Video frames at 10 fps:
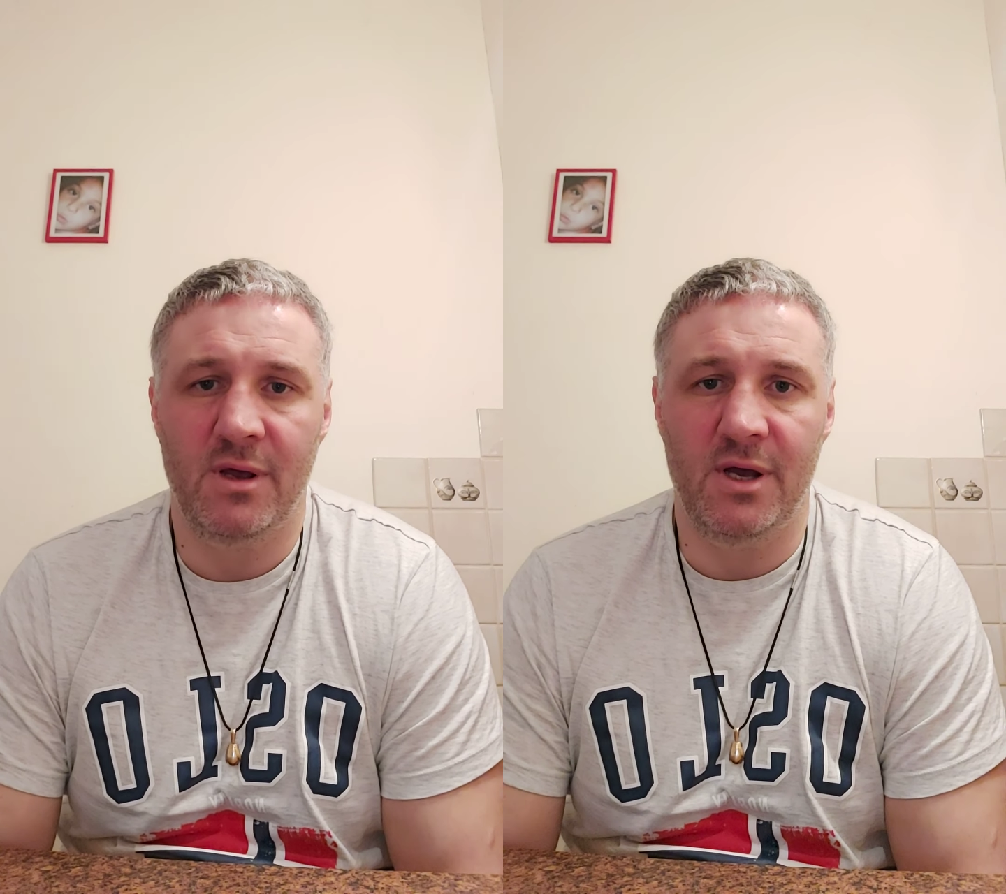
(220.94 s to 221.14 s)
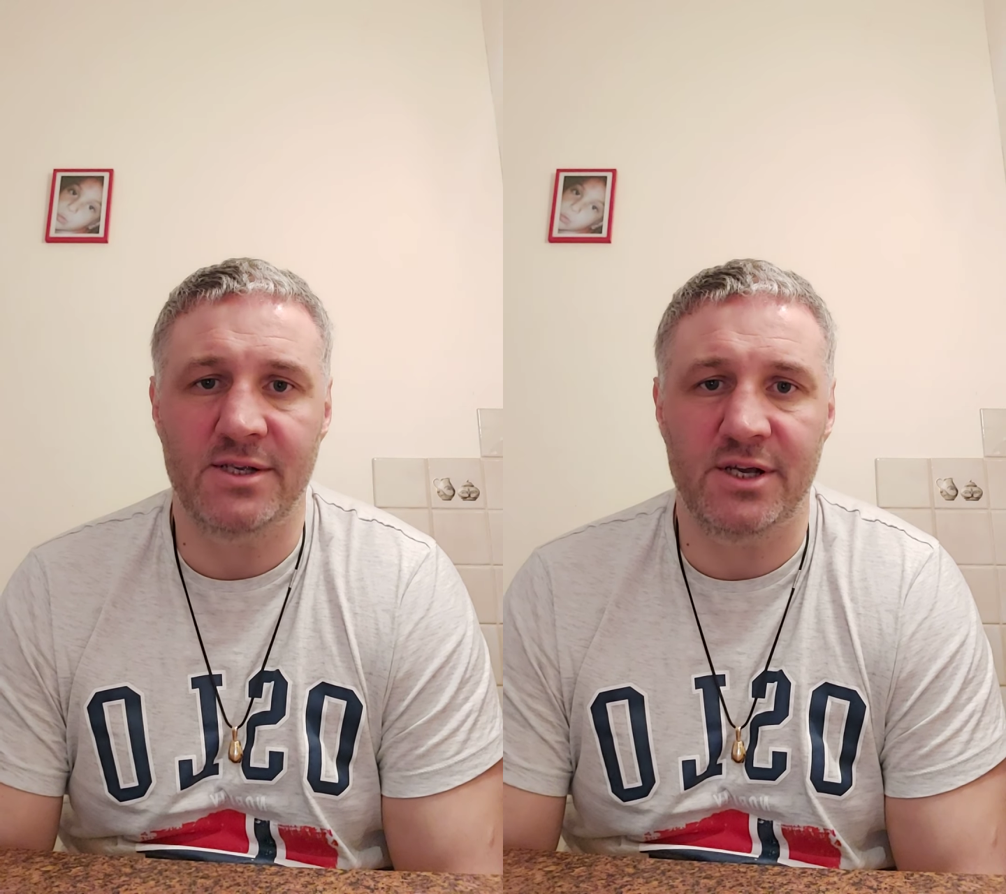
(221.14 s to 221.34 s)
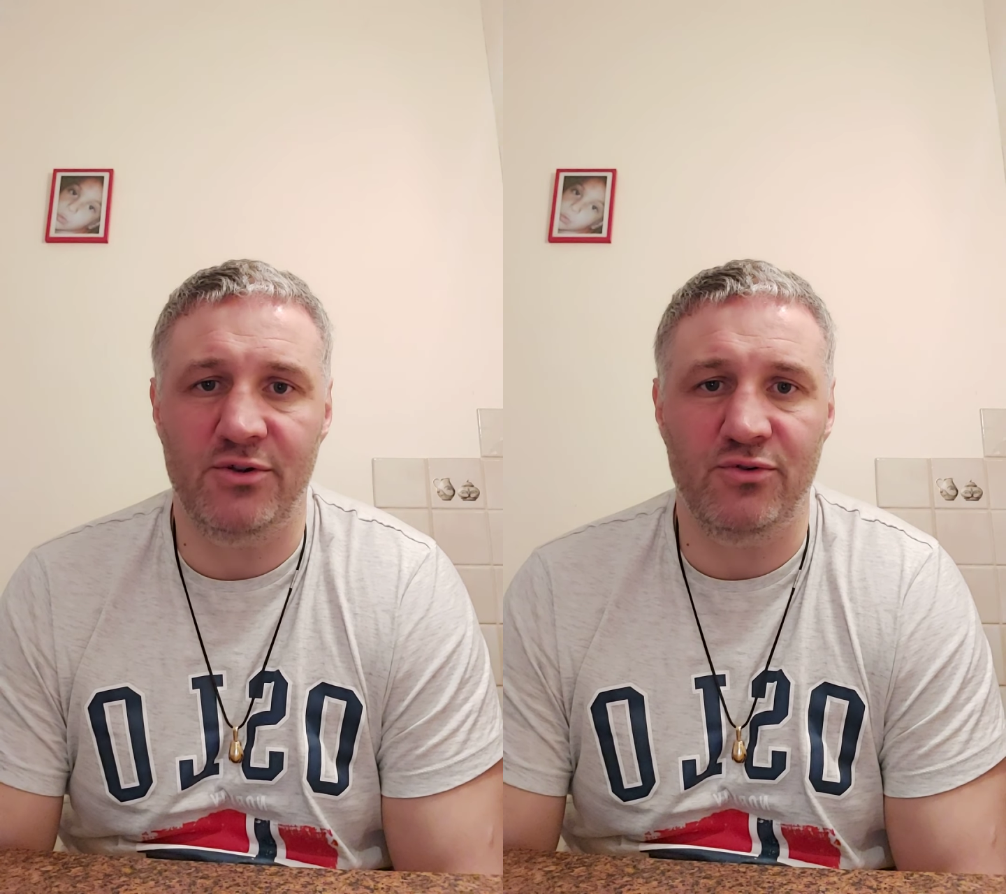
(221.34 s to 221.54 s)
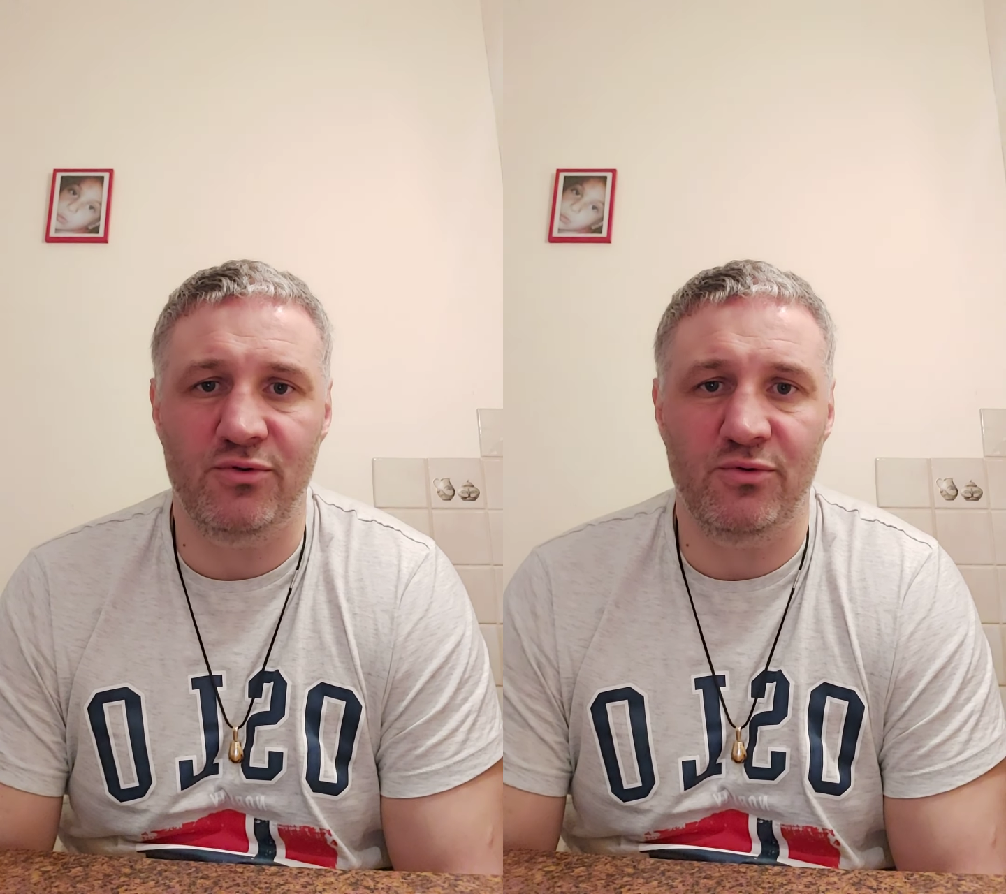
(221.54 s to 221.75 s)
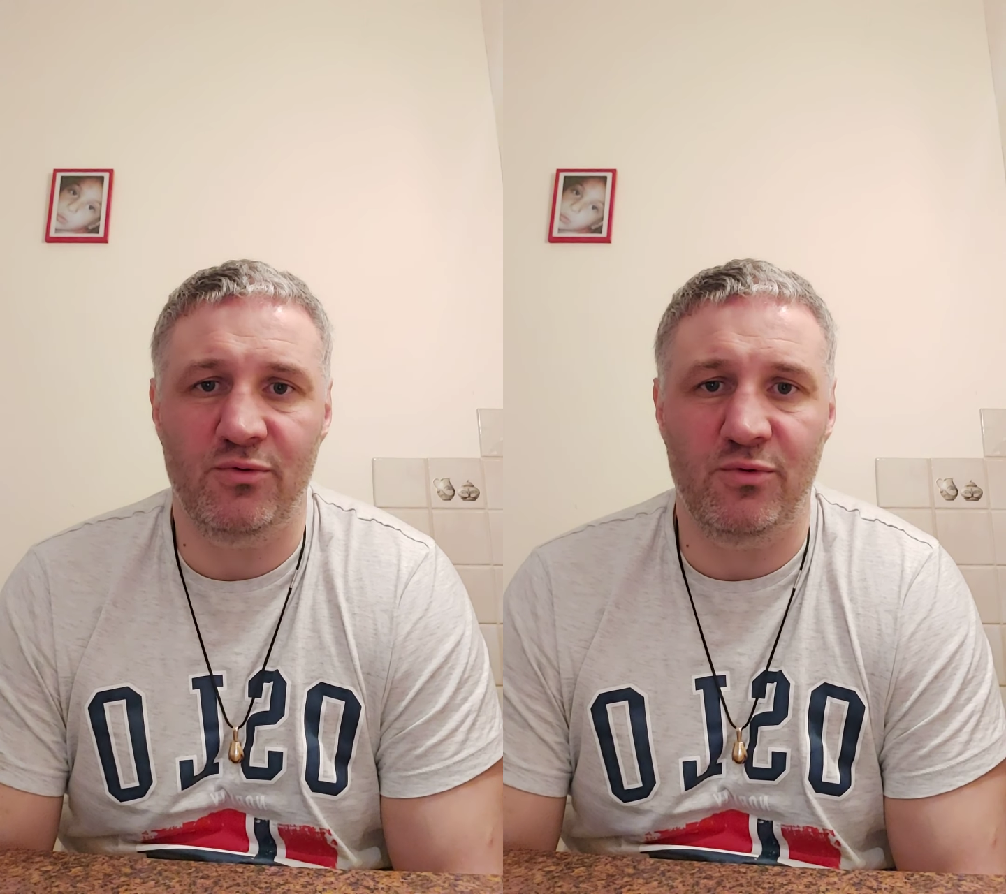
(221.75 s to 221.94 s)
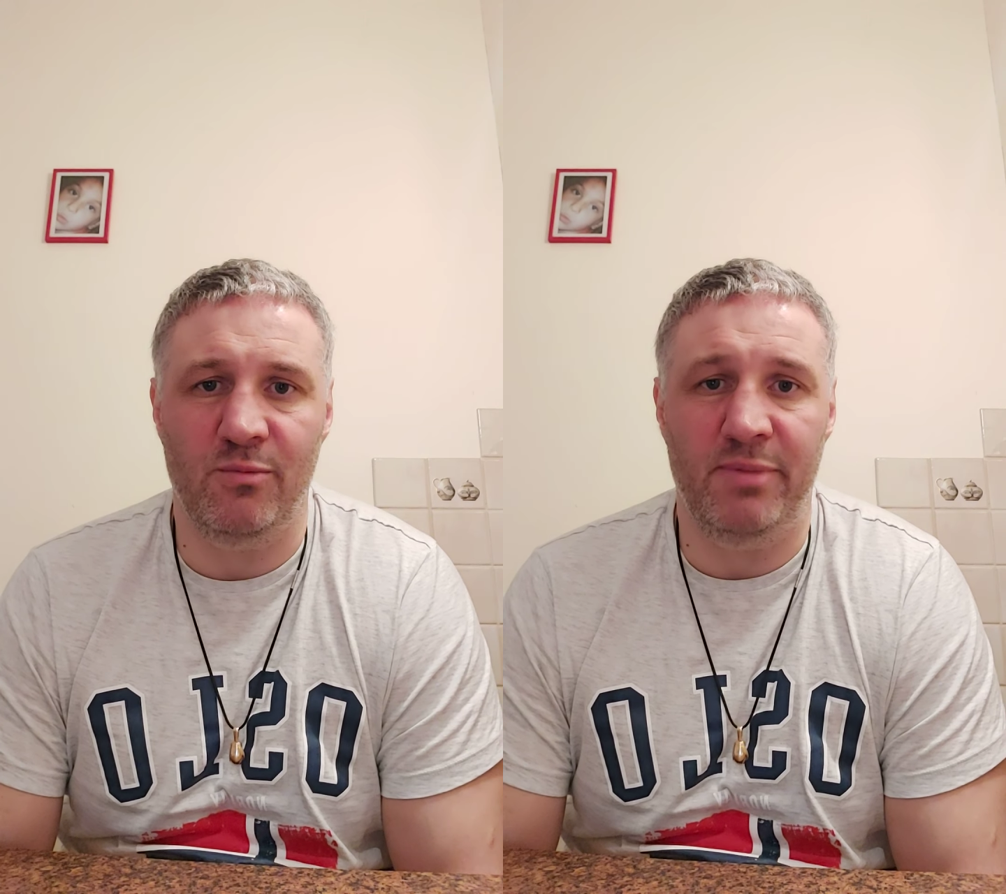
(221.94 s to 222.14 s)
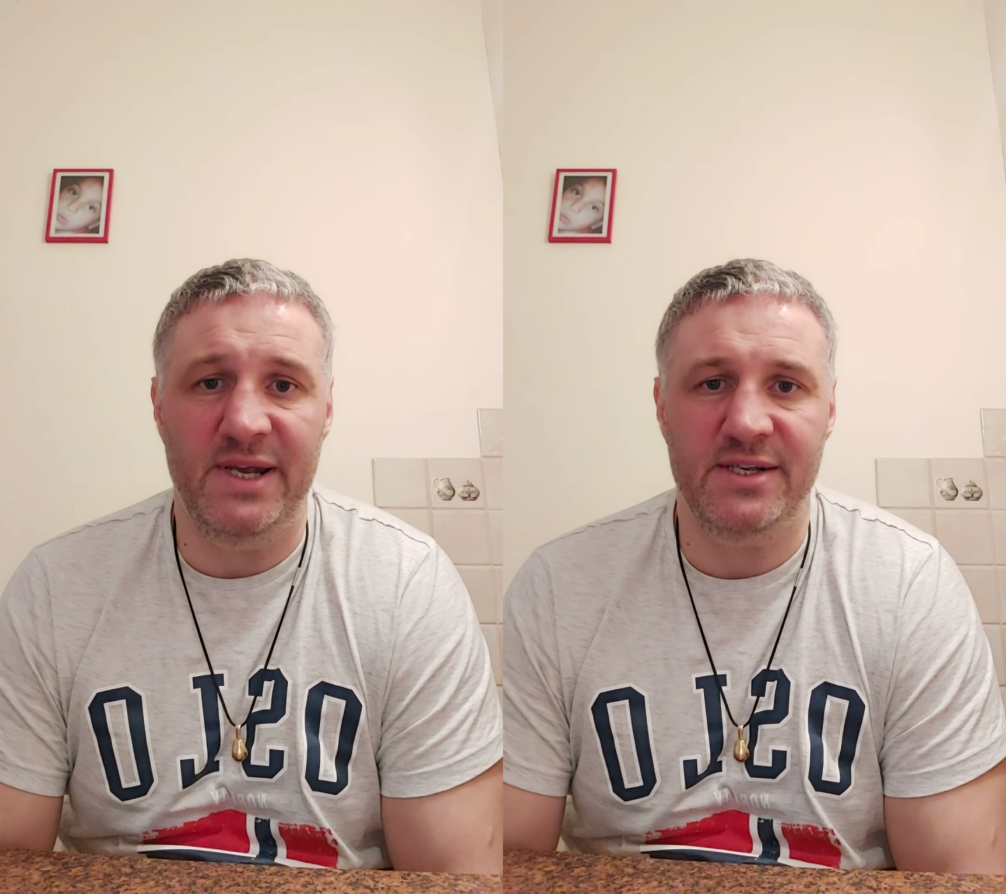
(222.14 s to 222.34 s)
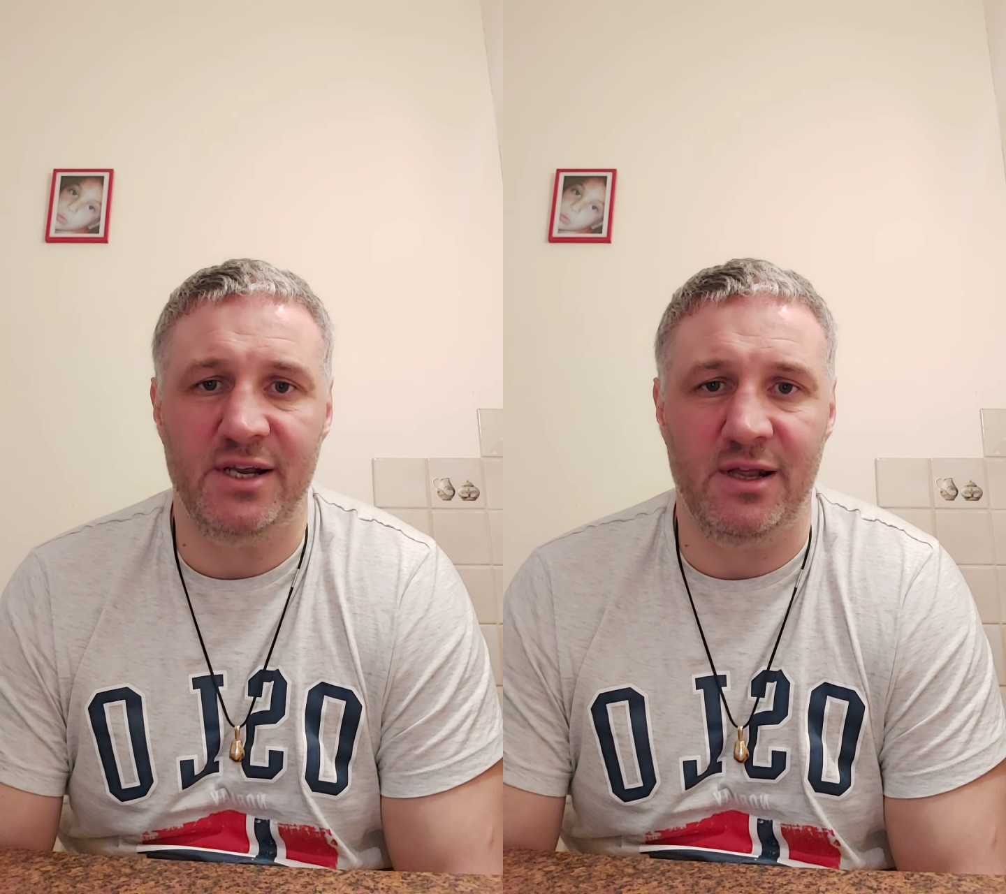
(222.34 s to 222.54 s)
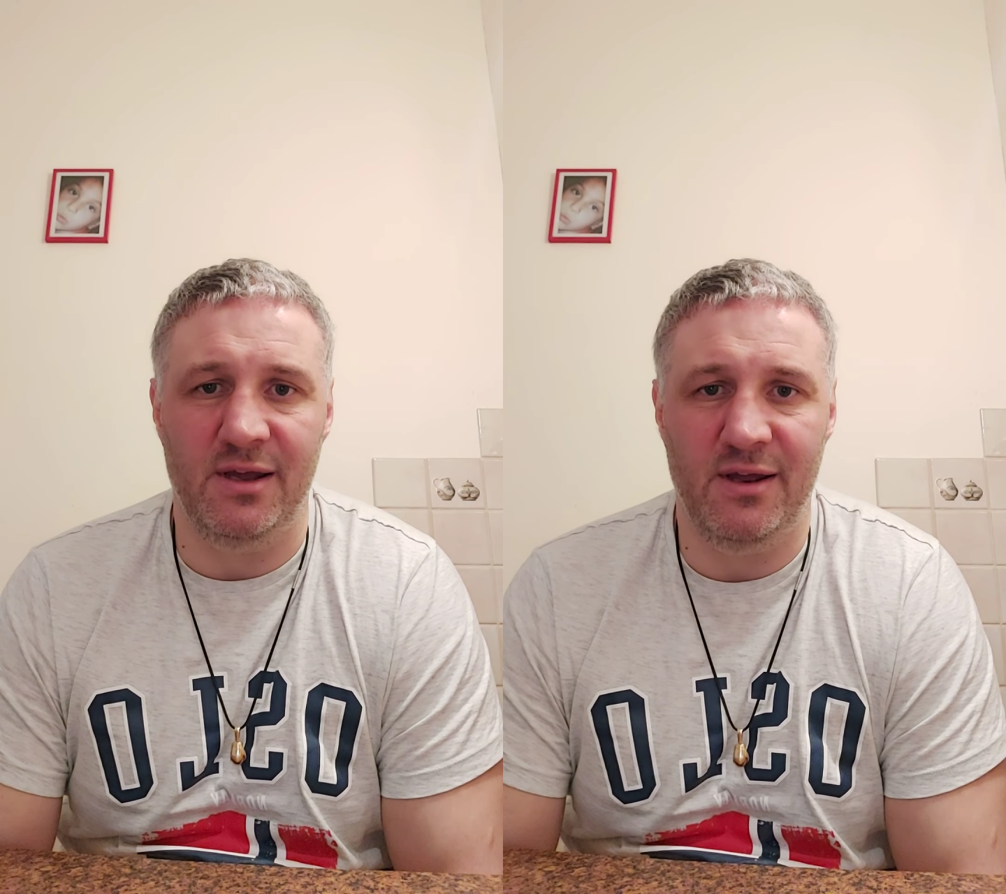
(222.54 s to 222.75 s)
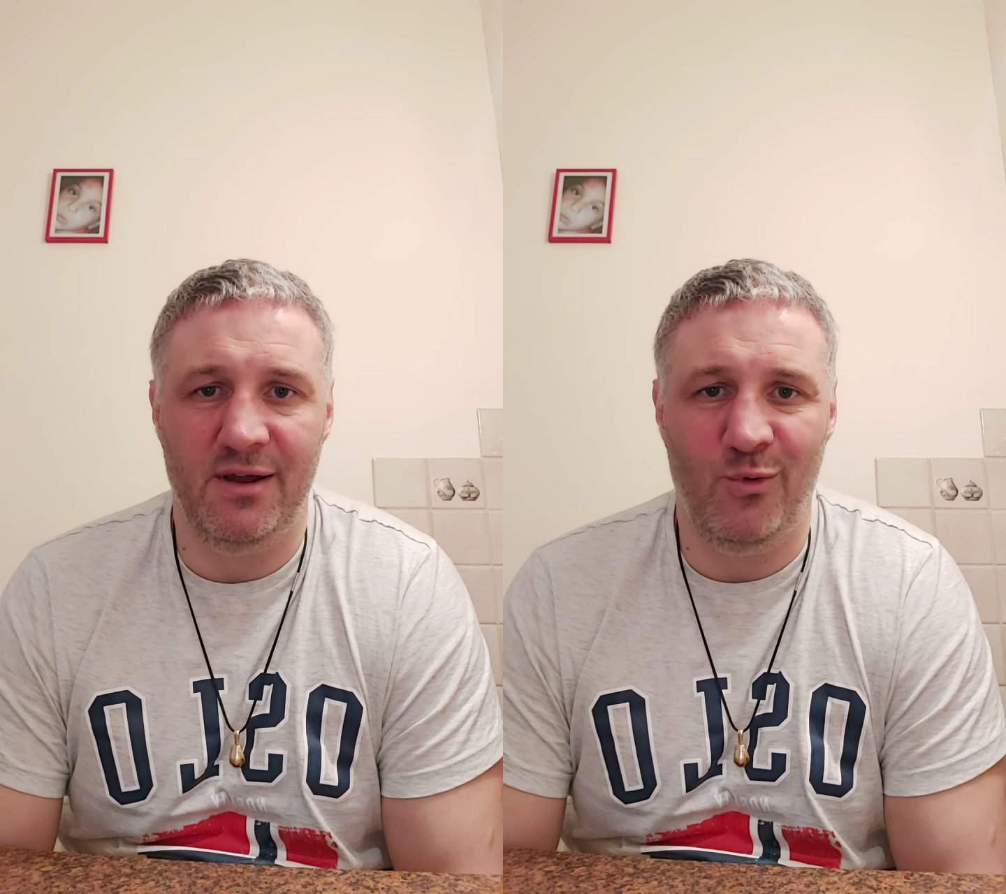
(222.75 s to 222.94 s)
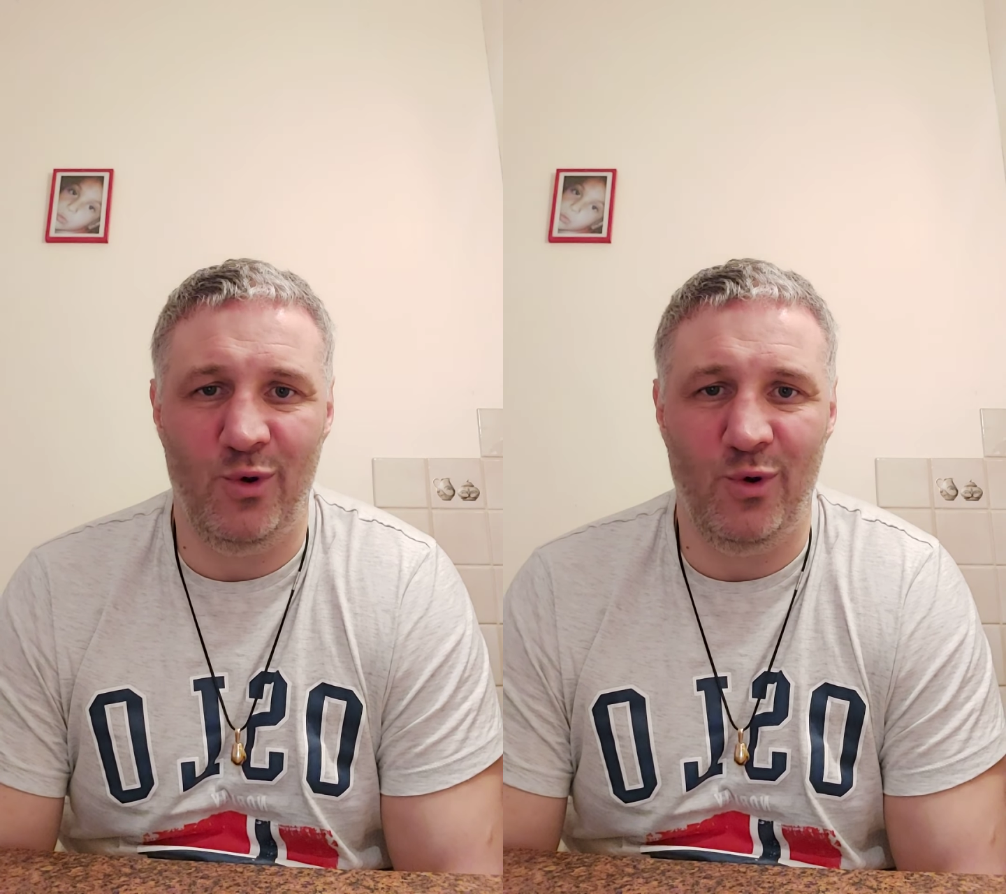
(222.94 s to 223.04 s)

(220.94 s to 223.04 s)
as I do basically